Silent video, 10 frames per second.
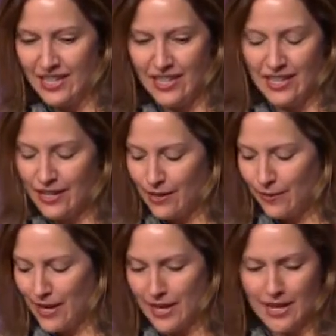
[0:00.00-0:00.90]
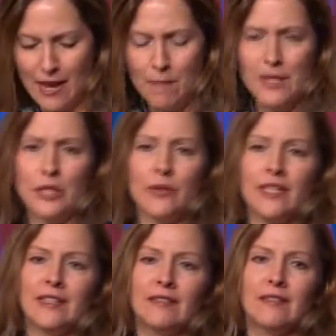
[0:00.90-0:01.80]
All right. I've been
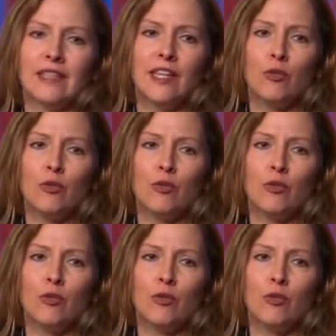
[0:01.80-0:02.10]
doing legal